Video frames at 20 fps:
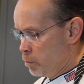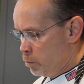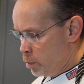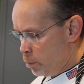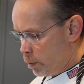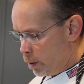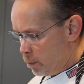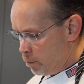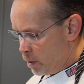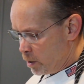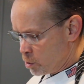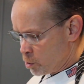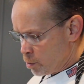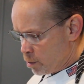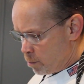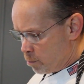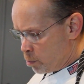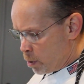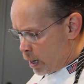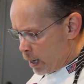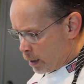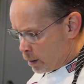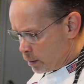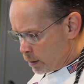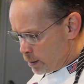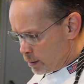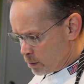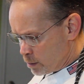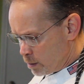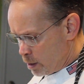We want to make sure the
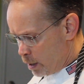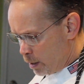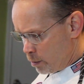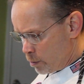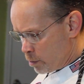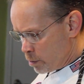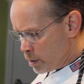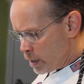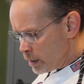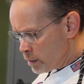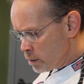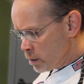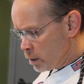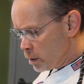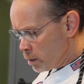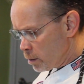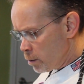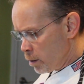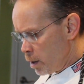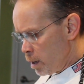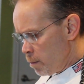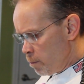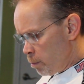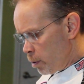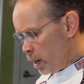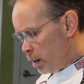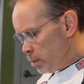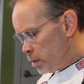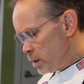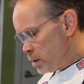broccoli is tender. That's going to
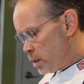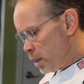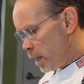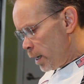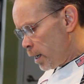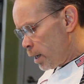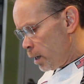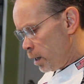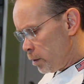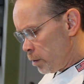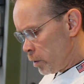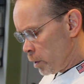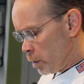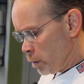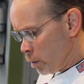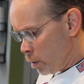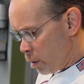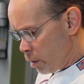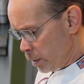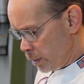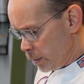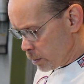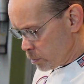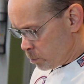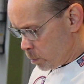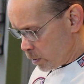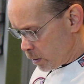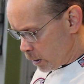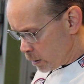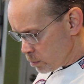probably take the
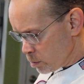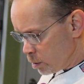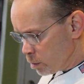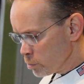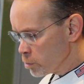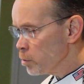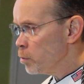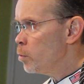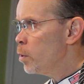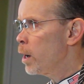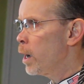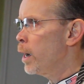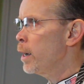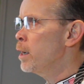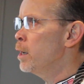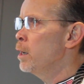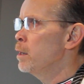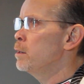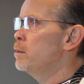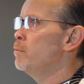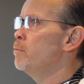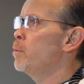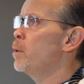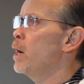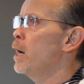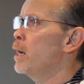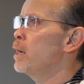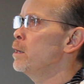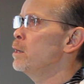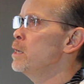longest, but that's also why I cut the
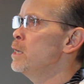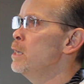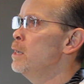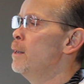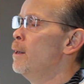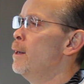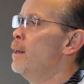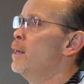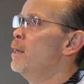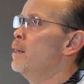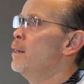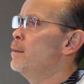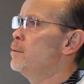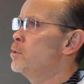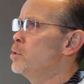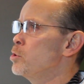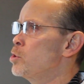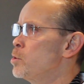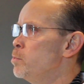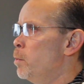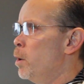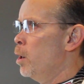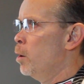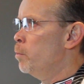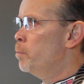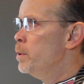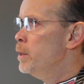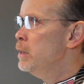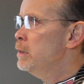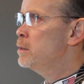broccoli into
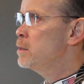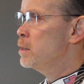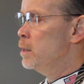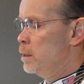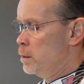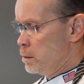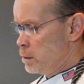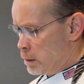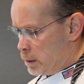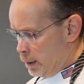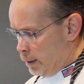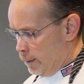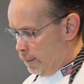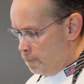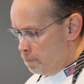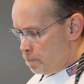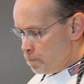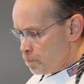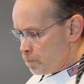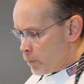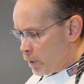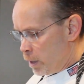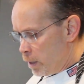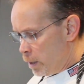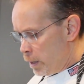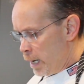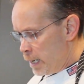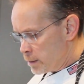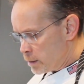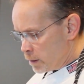small pieces.
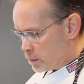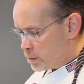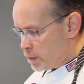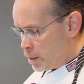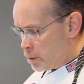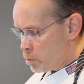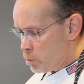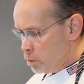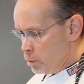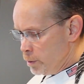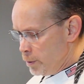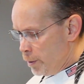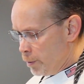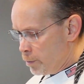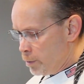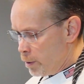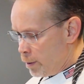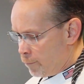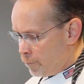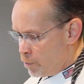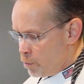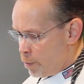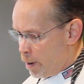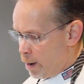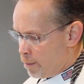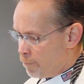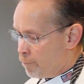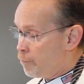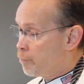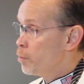As I said earlier, if you
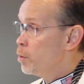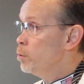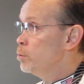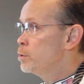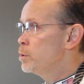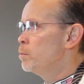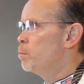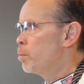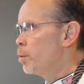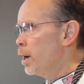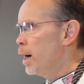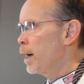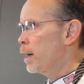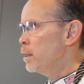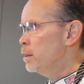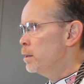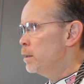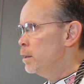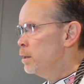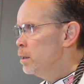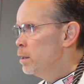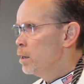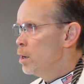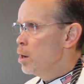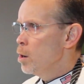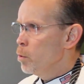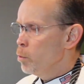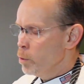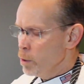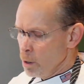have frozen broccoli,
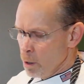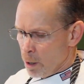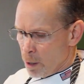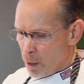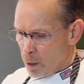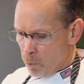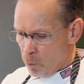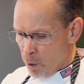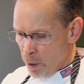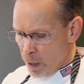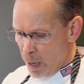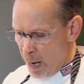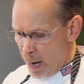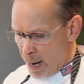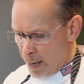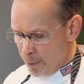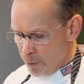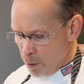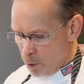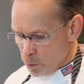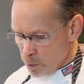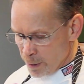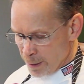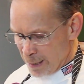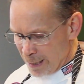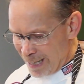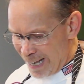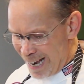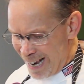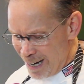we're going to add those
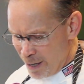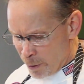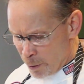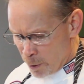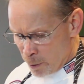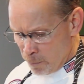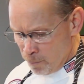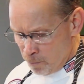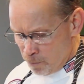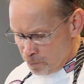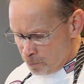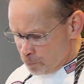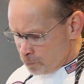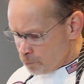later.